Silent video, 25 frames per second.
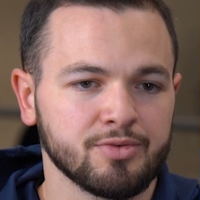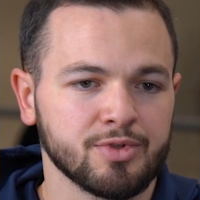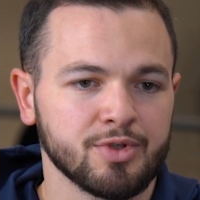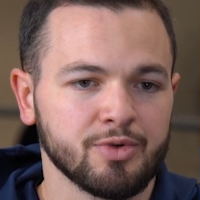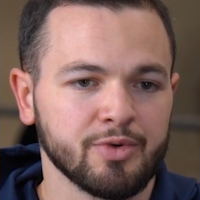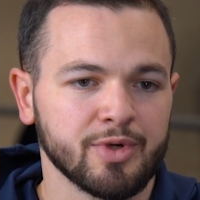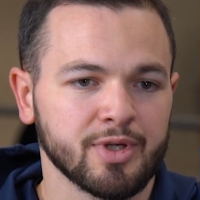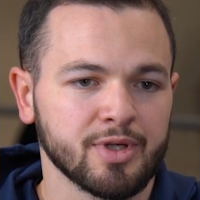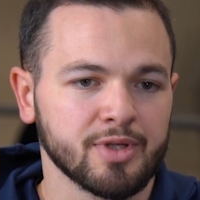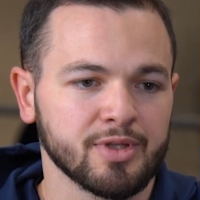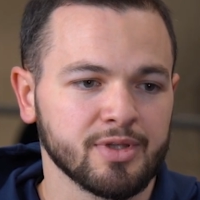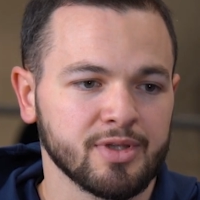
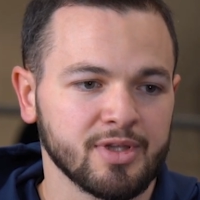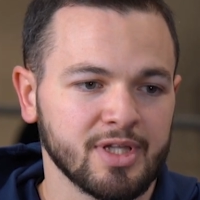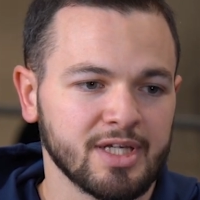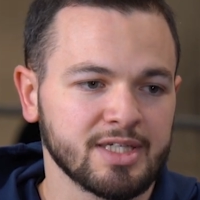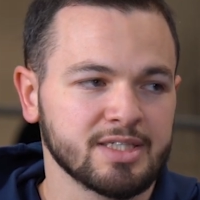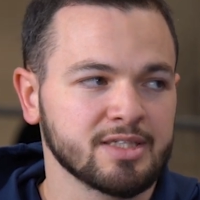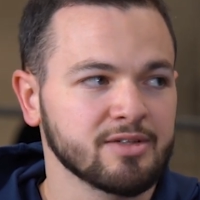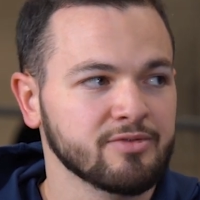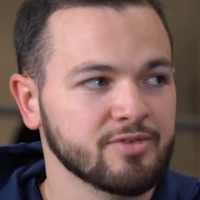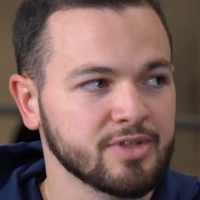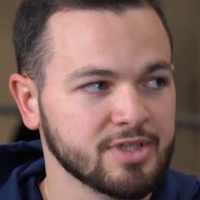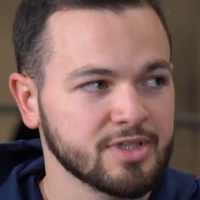doing
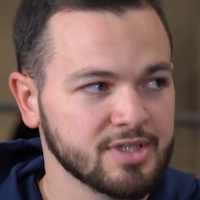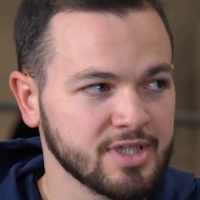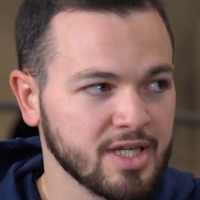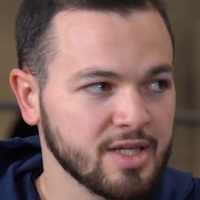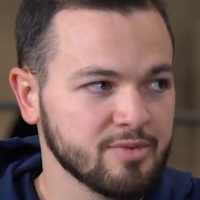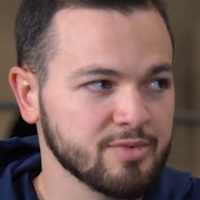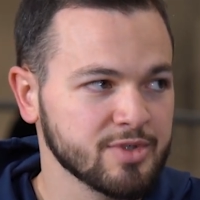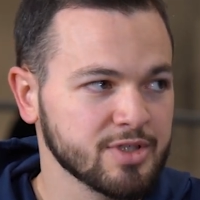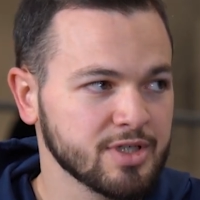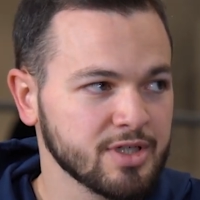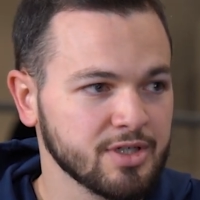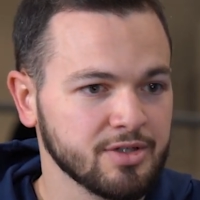less of the
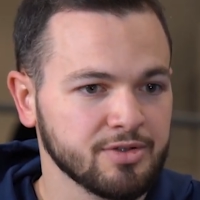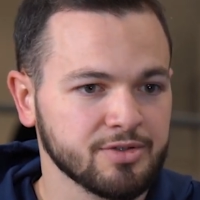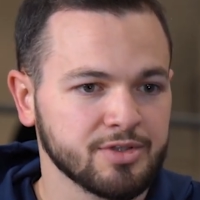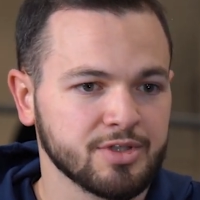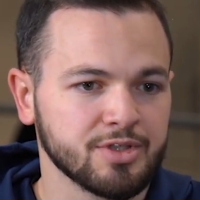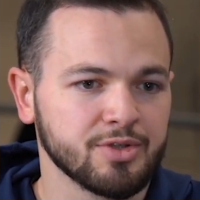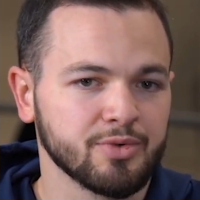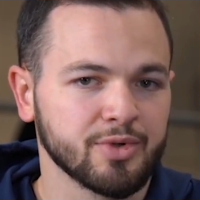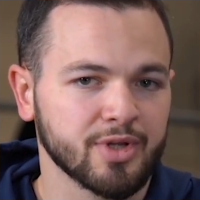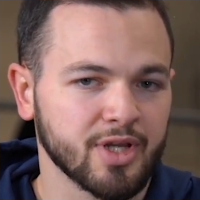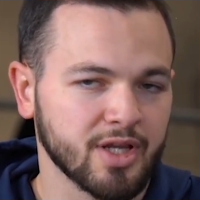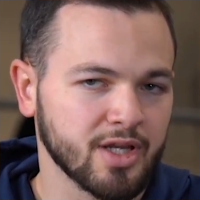same skill
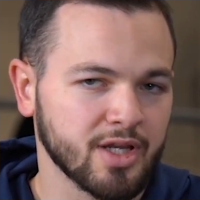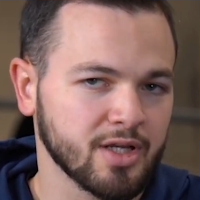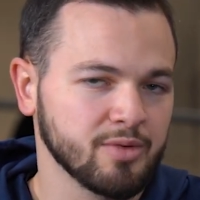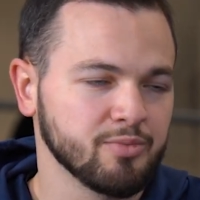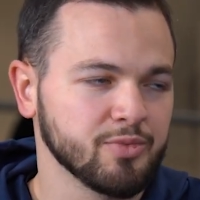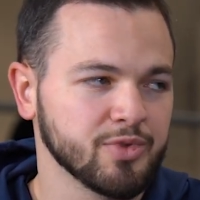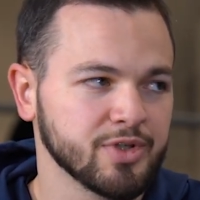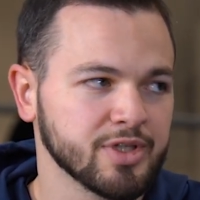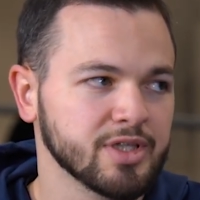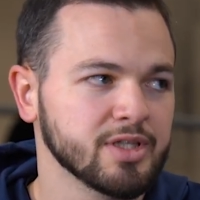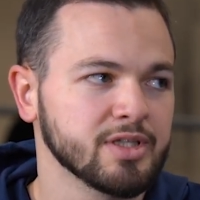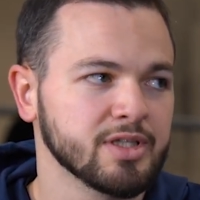to doing a
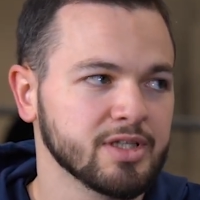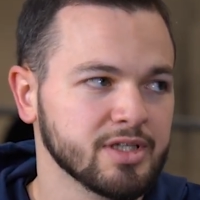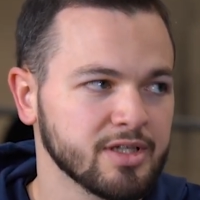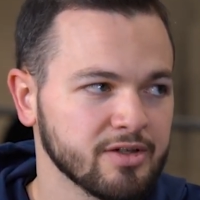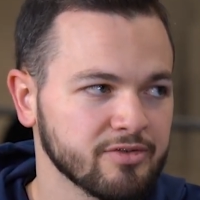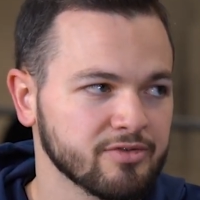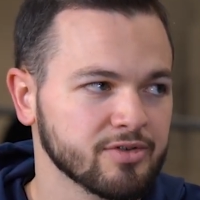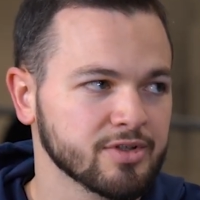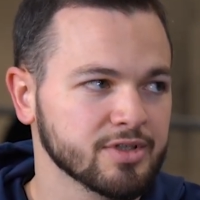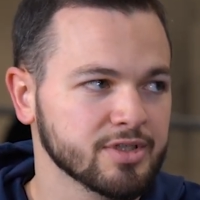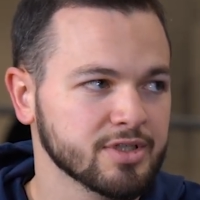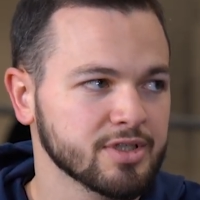completely
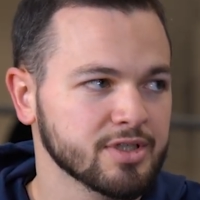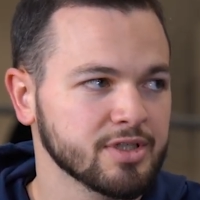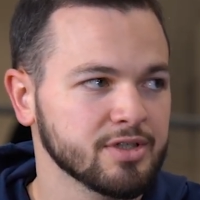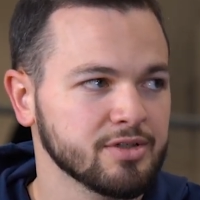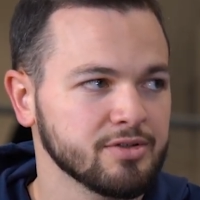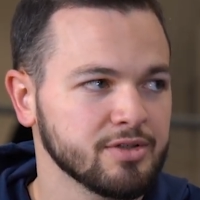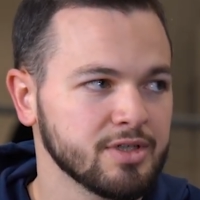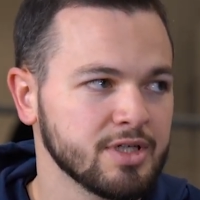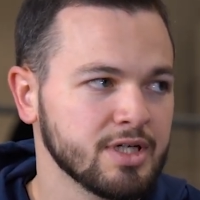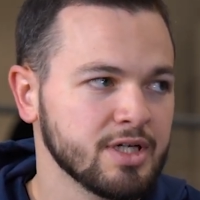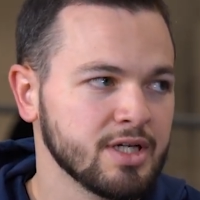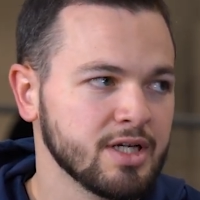different skill.